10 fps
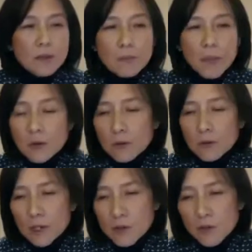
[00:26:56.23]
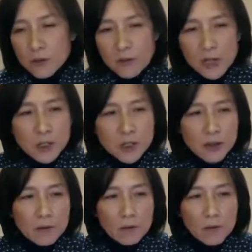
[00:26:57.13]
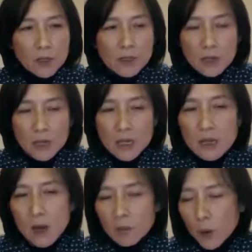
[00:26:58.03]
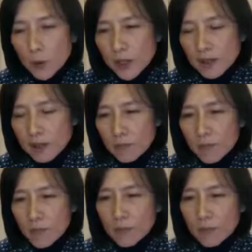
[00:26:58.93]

Meadow restoration was a key component.